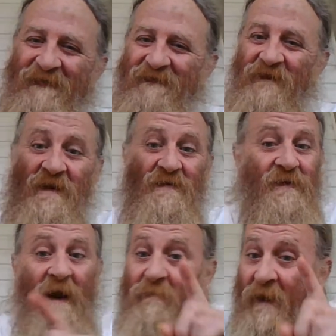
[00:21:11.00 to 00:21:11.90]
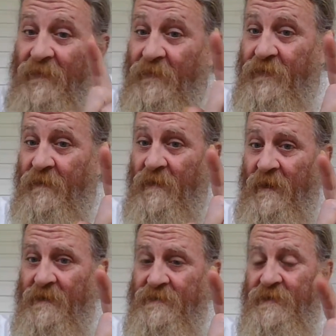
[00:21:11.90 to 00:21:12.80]
See, it's not about the
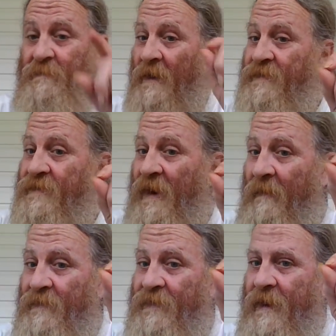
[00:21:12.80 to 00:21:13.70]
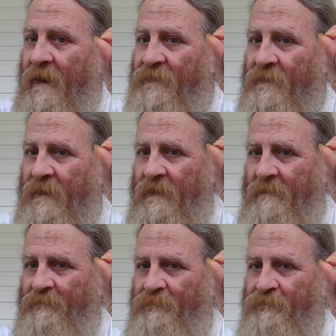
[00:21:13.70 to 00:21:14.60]
tribulation. It's about the time of the gathering,
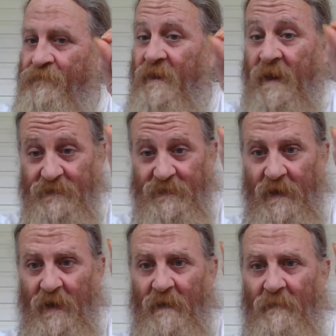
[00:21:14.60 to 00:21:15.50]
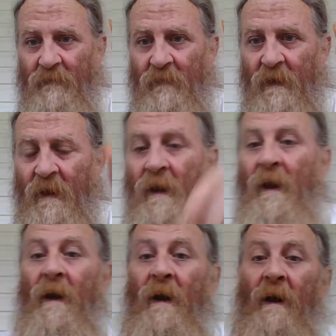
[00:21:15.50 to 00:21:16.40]
the catching up
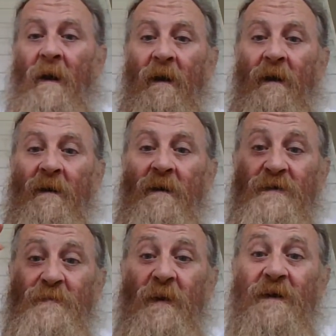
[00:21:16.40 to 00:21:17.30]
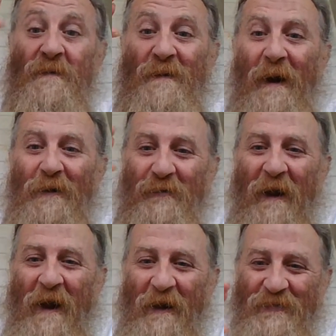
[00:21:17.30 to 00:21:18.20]
it's speaking of God's
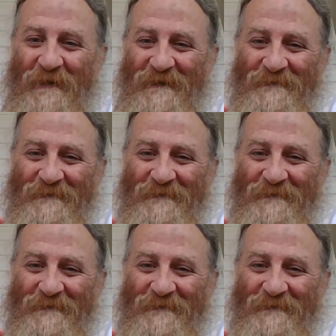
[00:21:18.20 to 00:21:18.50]
wrath.